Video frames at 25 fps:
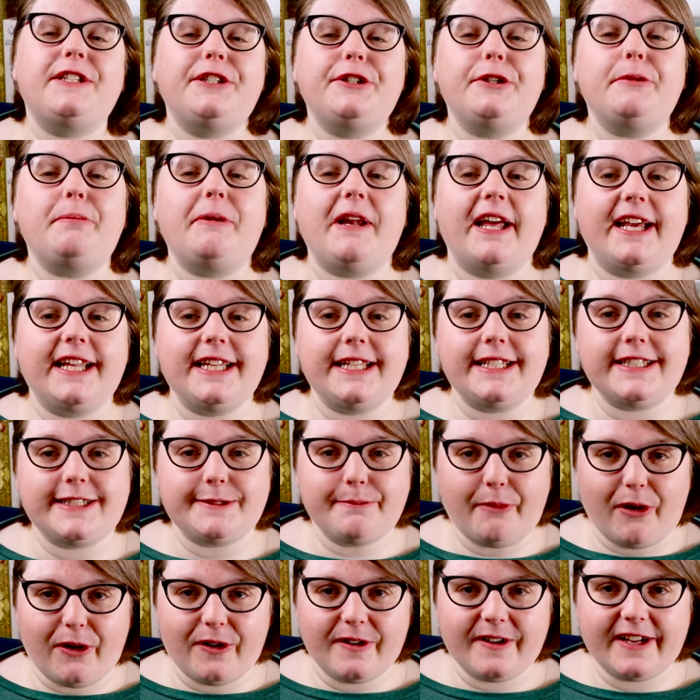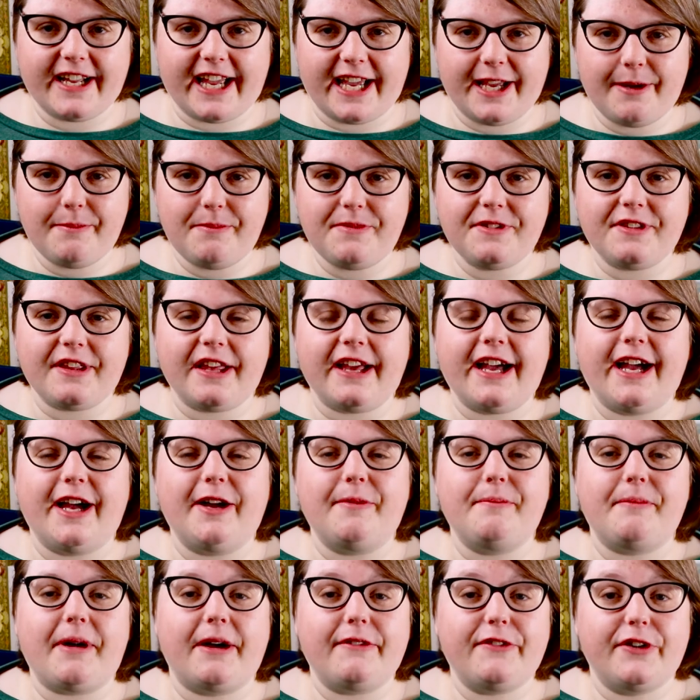but do you play these smaller games?
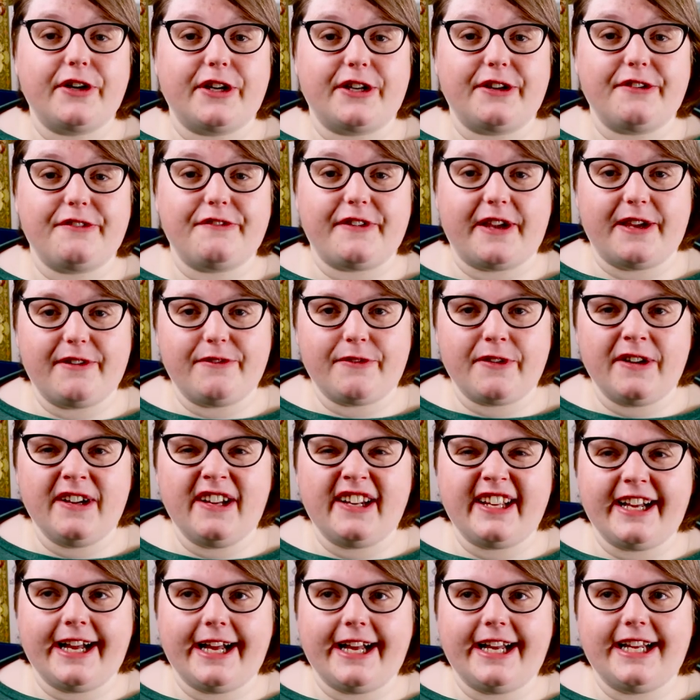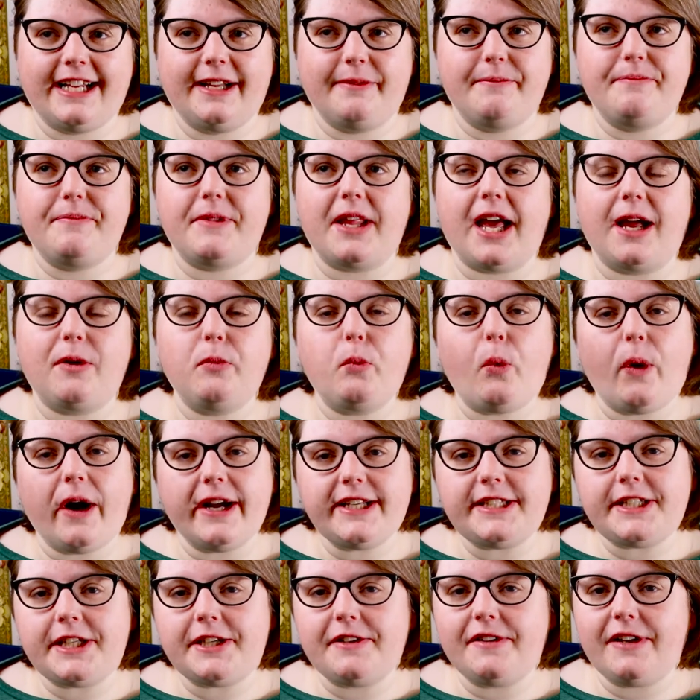Um, have you got a favourite? Um, and
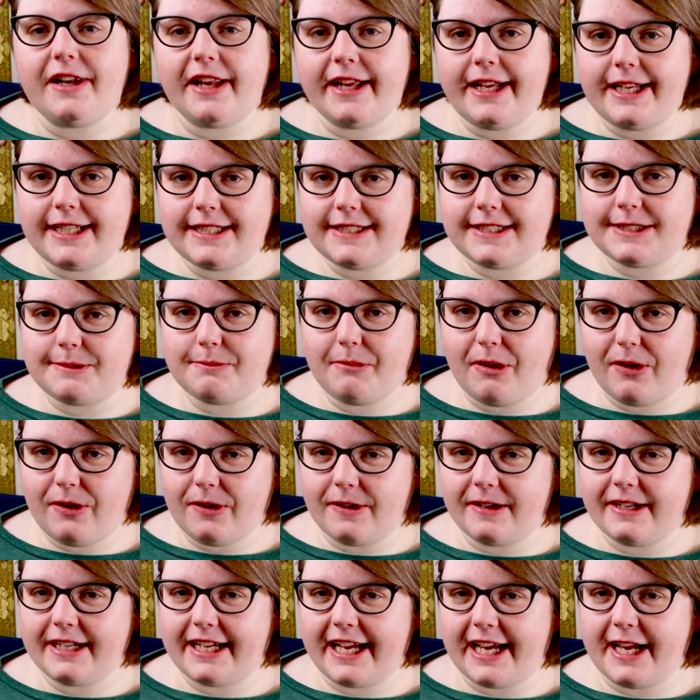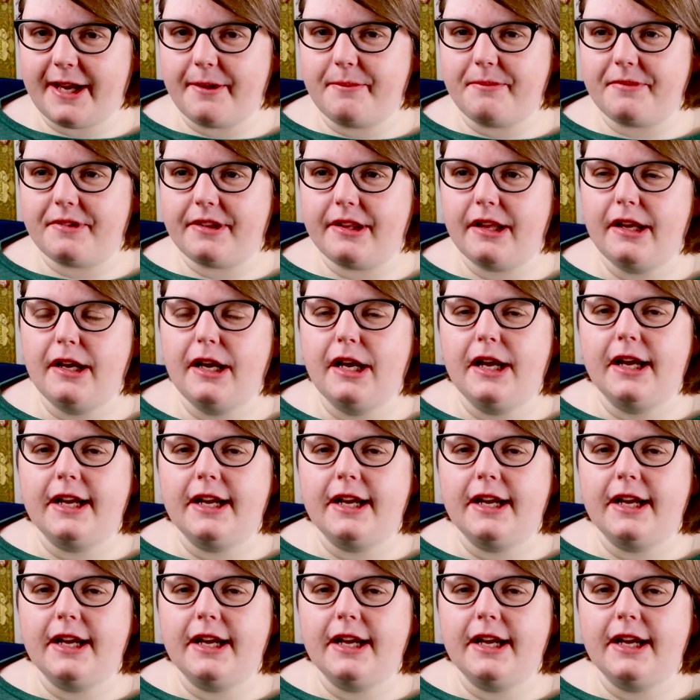why do you like smaller games?